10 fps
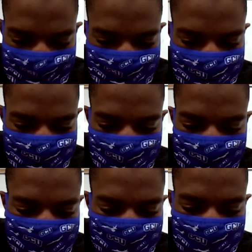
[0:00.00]
But we
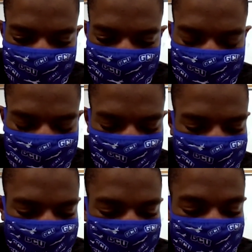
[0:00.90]
must have been going to
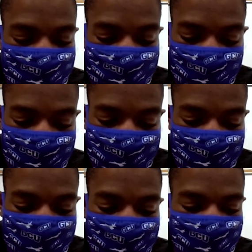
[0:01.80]
lunch or doing
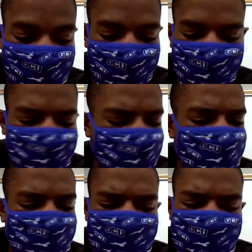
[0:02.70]
something where we were
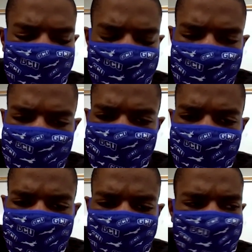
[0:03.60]
heading to the
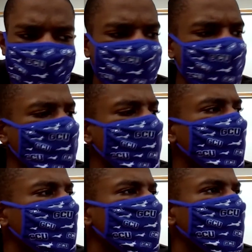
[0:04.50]
library
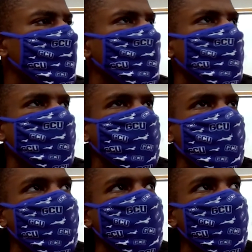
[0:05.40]
or
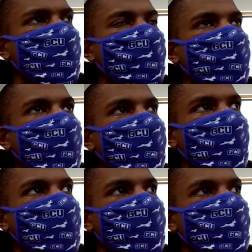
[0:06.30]
something of that
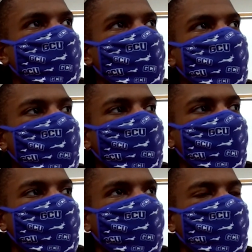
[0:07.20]
nature,
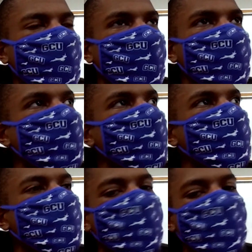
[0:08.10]
and the
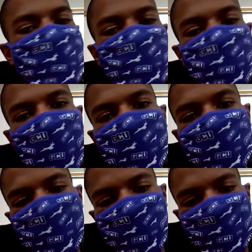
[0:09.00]
teacher was
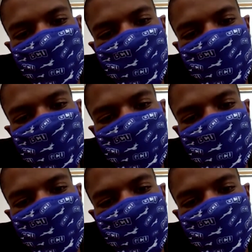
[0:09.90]
distracted.